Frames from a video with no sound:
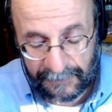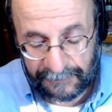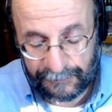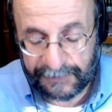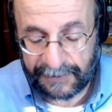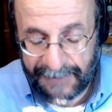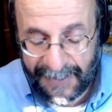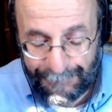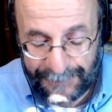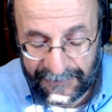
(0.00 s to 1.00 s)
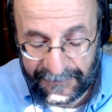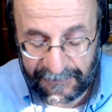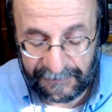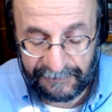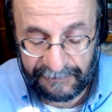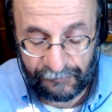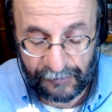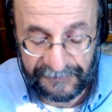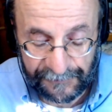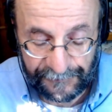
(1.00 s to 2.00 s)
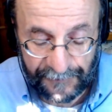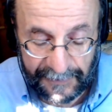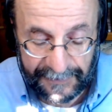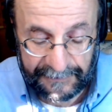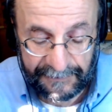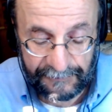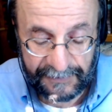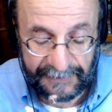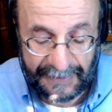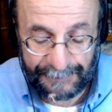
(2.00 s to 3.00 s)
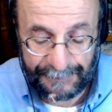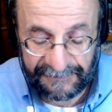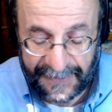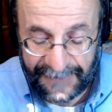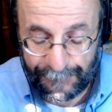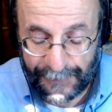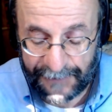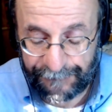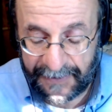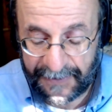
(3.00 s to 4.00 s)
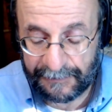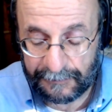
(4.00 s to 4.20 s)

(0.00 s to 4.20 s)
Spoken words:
you cannot be justified, you cannot be saved by faith